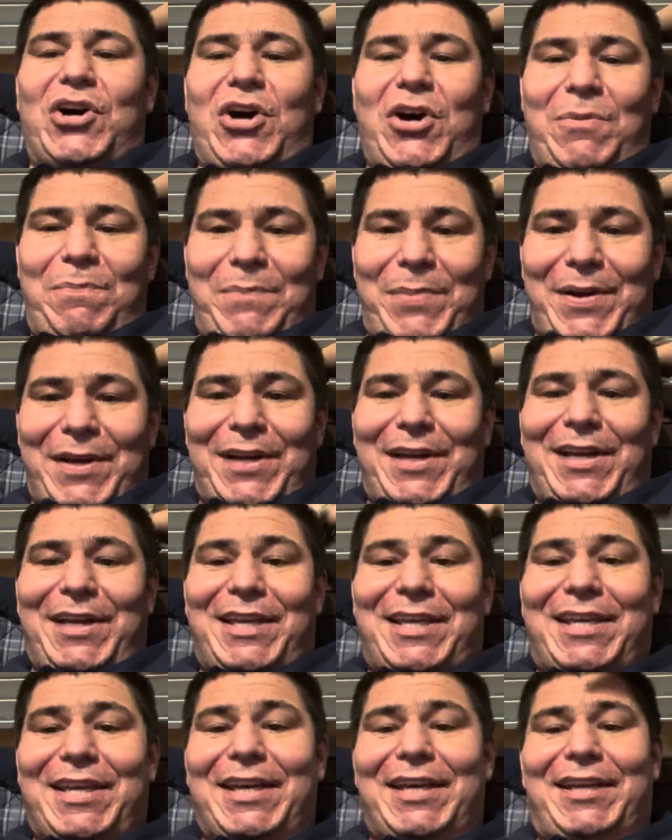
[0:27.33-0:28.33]
up
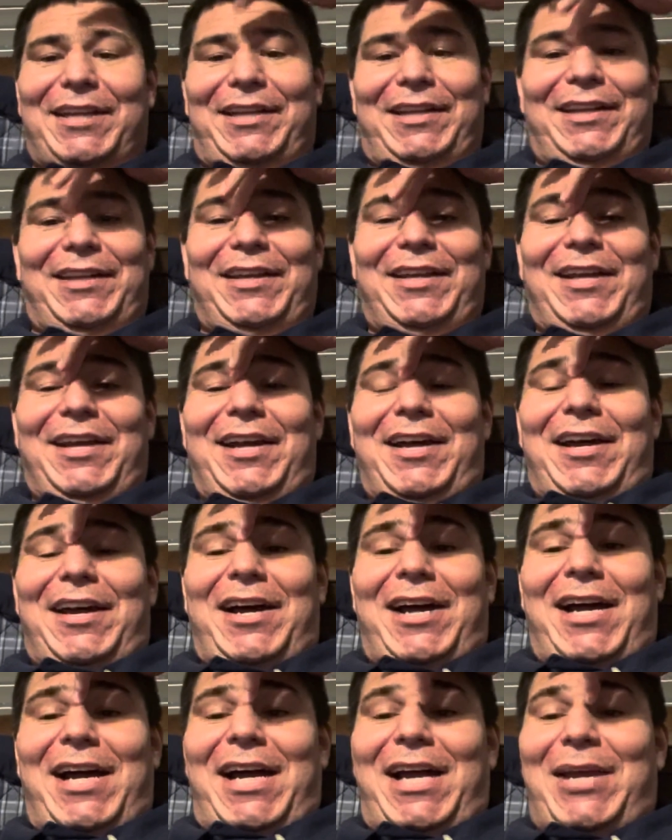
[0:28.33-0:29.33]
again.
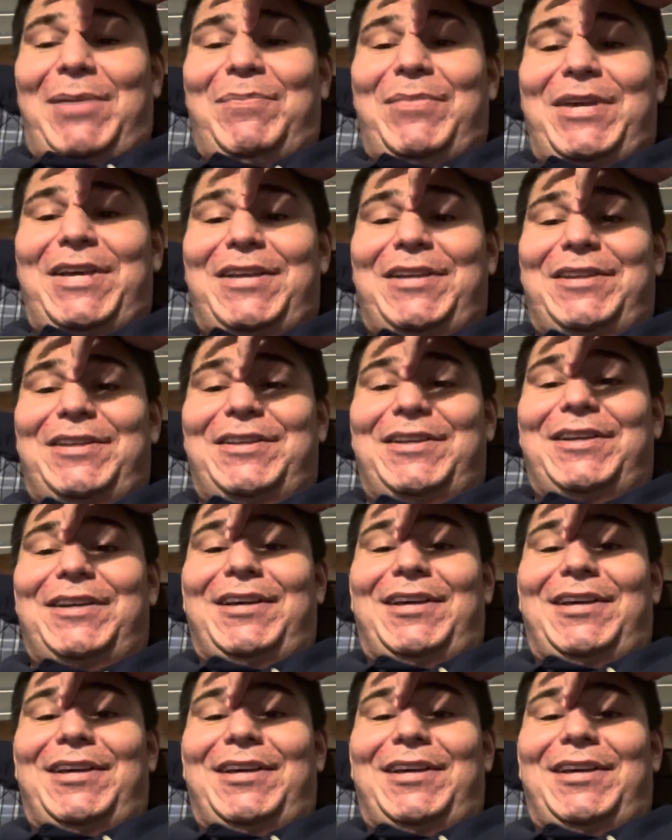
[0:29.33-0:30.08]
I mean,